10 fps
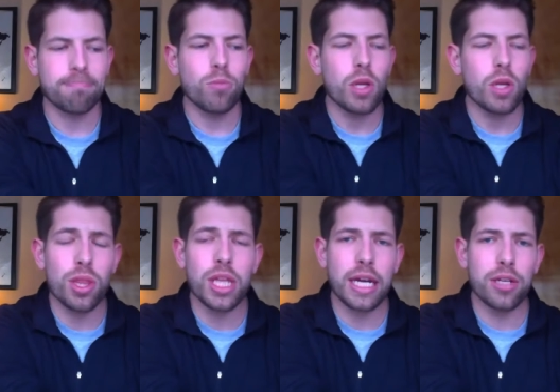One
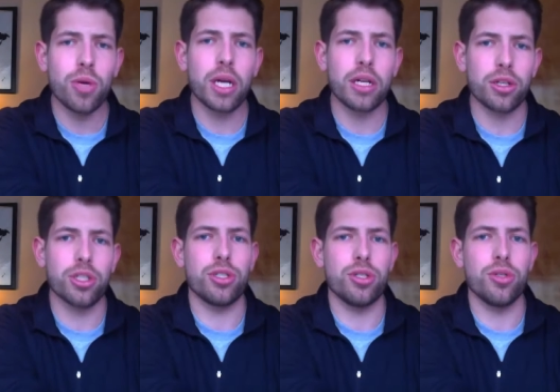thing I do want to encourage you
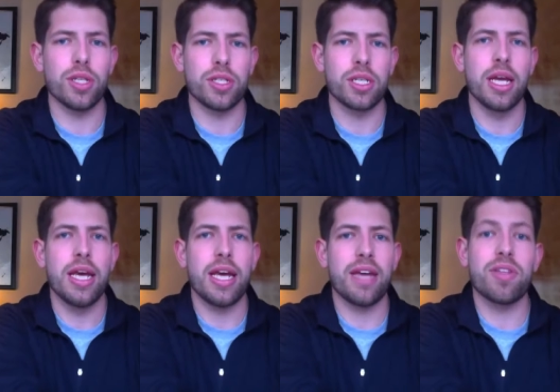to is,
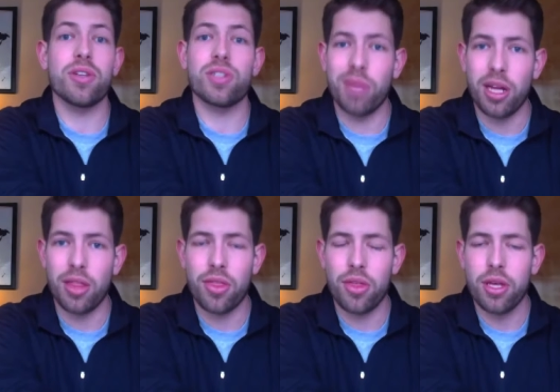if there's a month
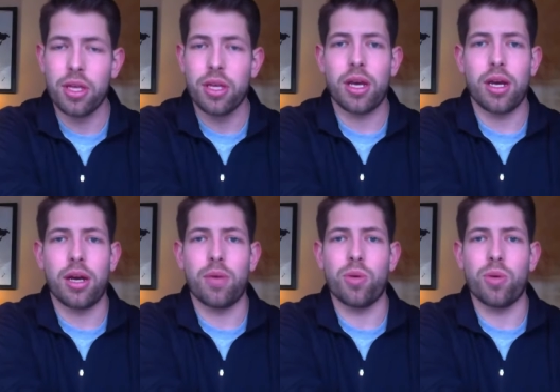
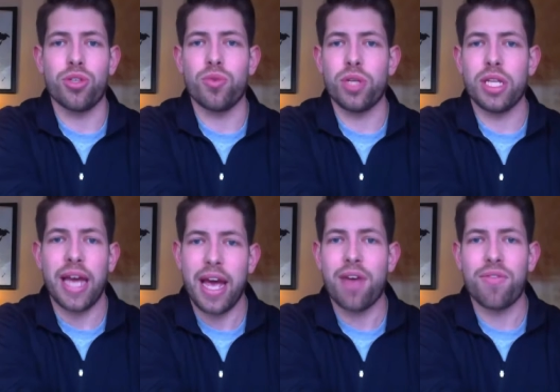where you really
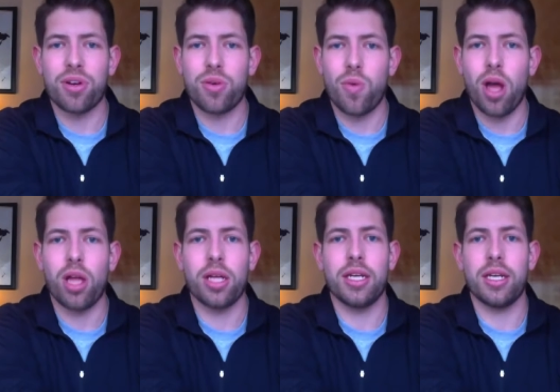have a
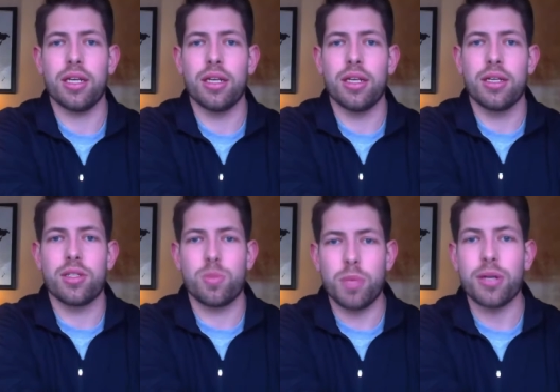quality
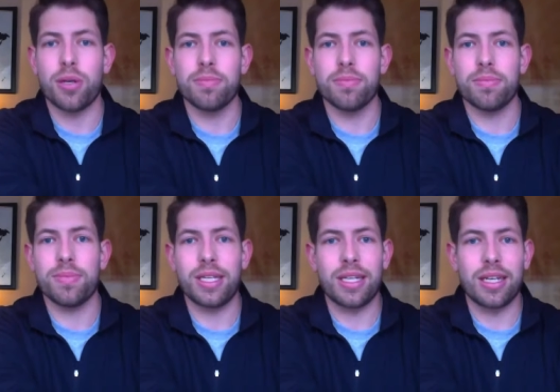speaker
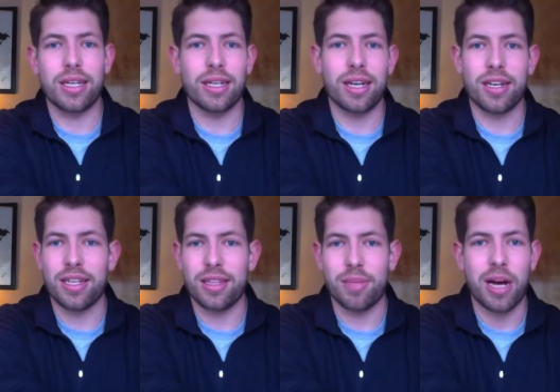kind of in
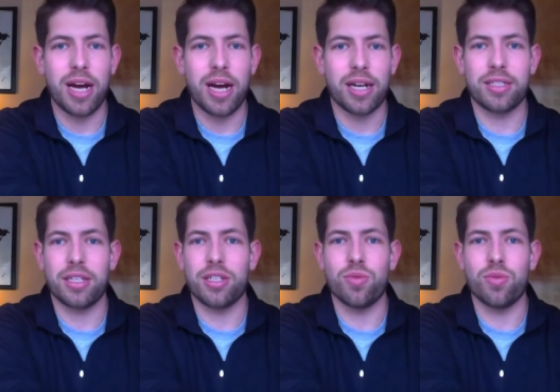the box that
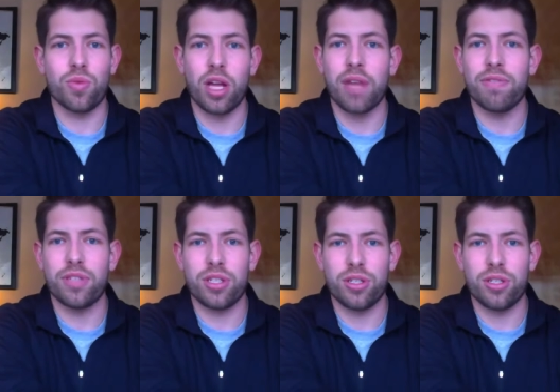you'd love to
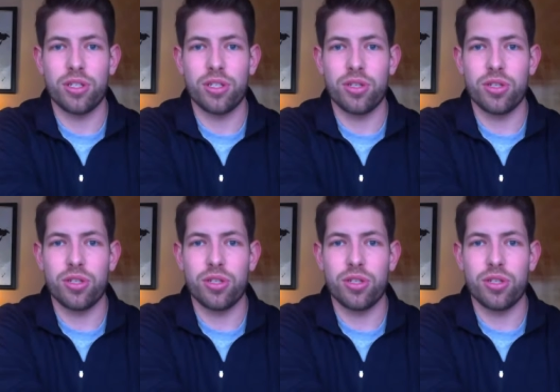use, well,
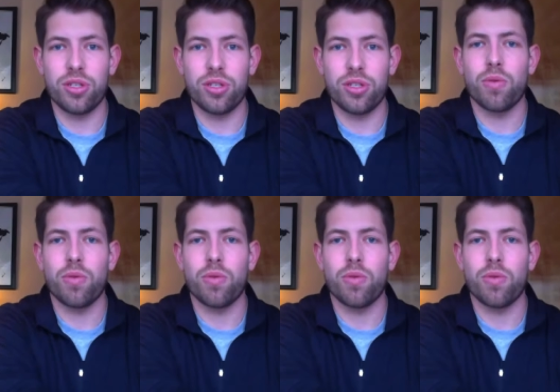let's talk about
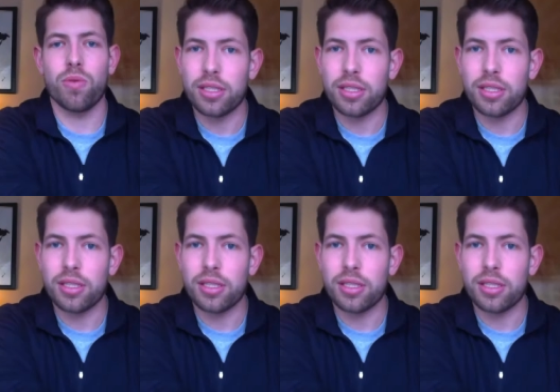that, because there's